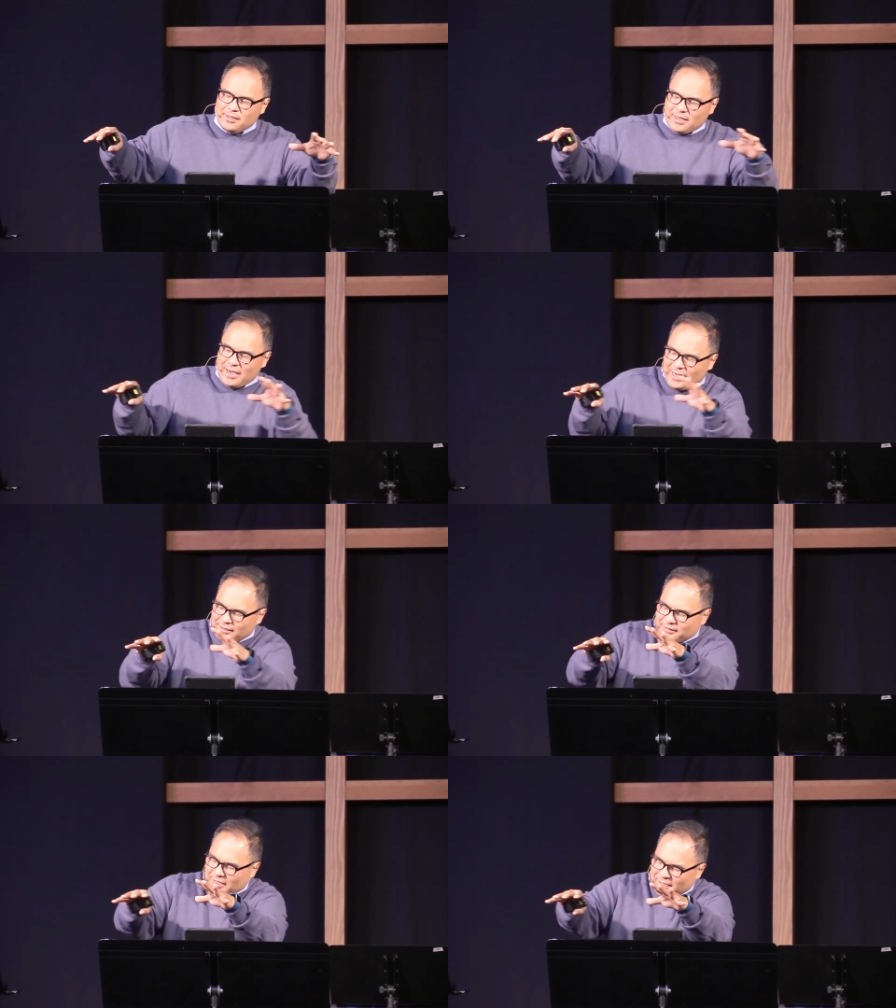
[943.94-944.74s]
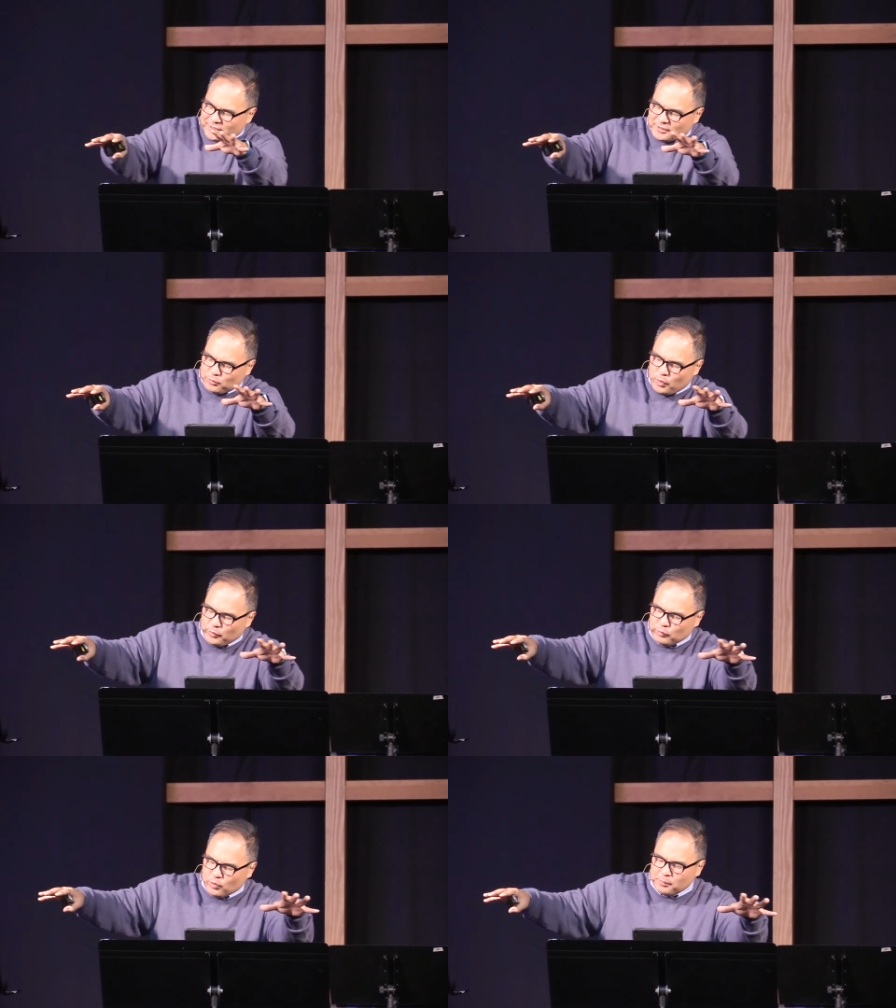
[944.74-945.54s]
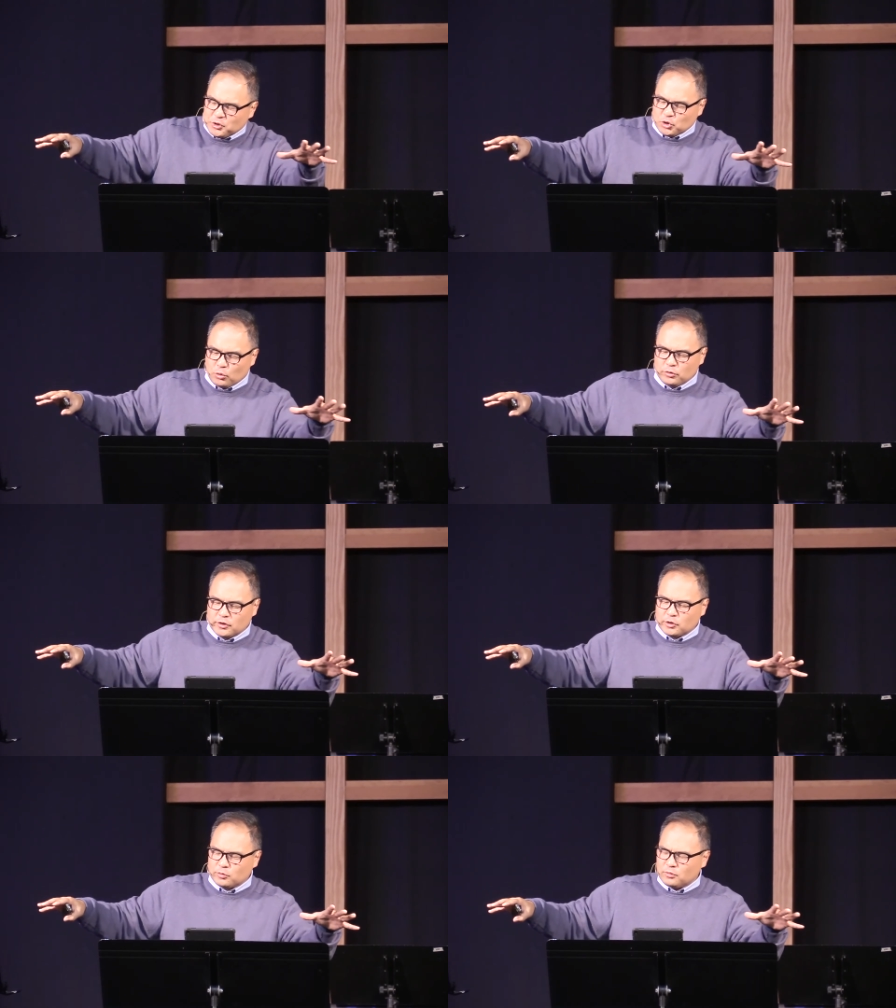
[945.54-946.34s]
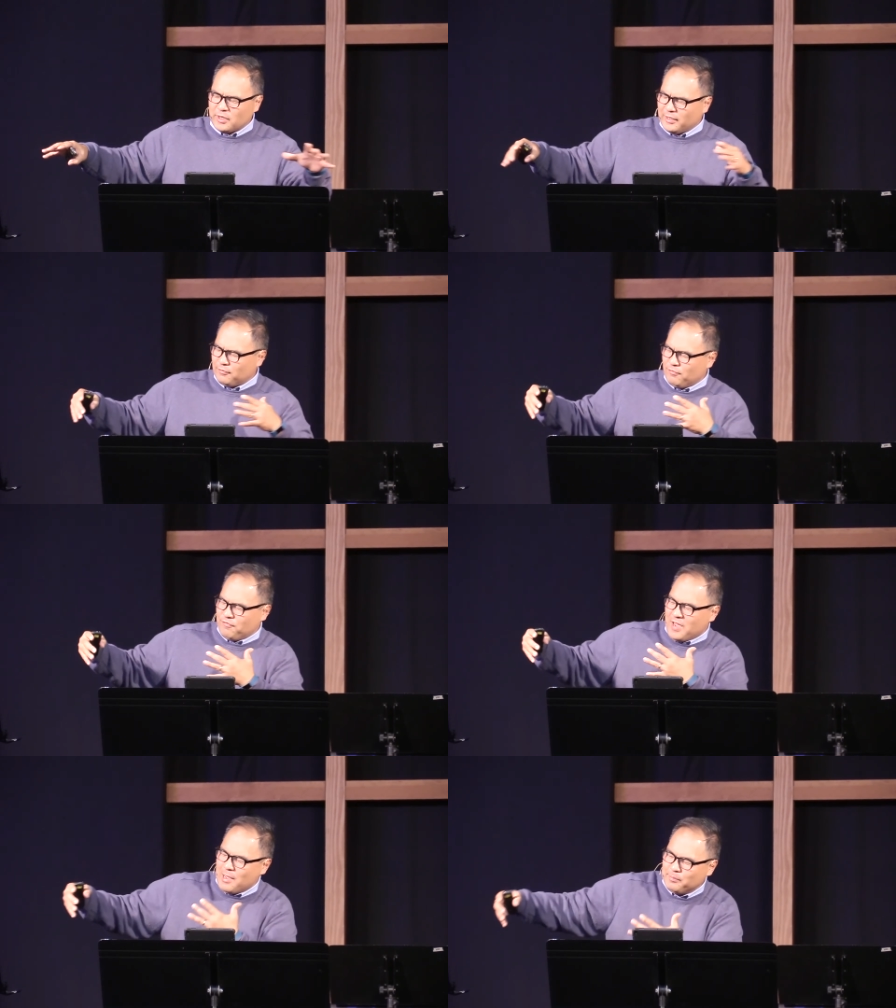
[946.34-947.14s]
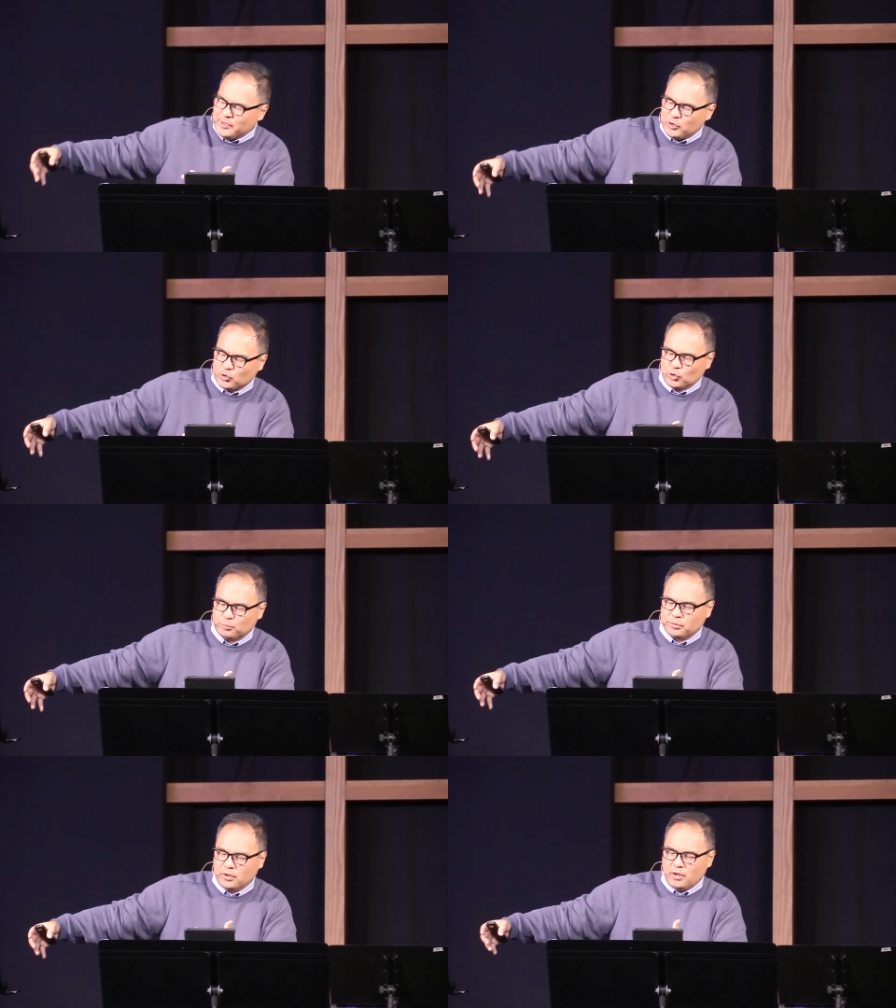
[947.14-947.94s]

context where we rub shoulders like family group,